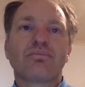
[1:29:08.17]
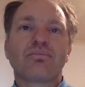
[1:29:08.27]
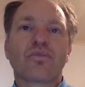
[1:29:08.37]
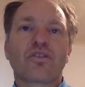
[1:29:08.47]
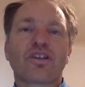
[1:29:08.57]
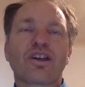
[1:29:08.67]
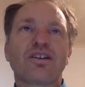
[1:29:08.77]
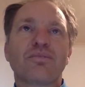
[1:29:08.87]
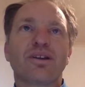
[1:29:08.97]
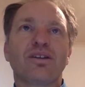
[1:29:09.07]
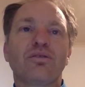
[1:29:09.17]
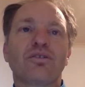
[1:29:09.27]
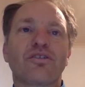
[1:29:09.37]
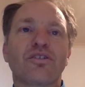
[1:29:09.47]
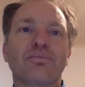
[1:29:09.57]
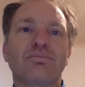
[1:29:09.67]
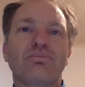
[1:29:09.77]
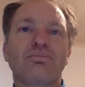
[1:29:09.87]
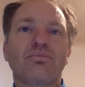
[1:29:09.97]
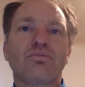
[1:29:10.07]
It's taking a bit longer to
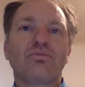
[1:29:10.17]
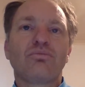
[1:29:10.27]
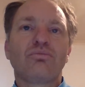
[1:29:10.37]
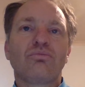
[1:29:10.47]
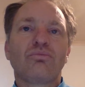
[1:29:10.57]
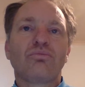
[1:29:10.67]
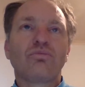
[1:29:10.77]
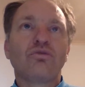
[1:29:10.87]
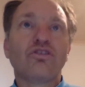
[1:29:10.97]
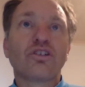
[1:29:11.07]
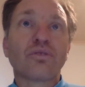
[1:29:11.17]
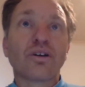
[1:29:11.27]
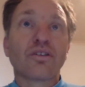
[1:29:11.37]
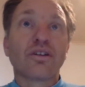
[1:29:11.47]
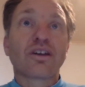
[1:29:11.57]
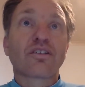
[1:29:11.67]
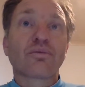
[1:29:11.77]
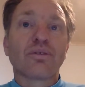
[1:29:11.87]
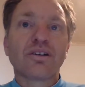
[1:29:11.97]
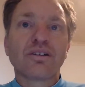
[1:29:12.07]
generate the next
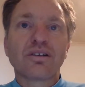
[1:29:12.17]
one.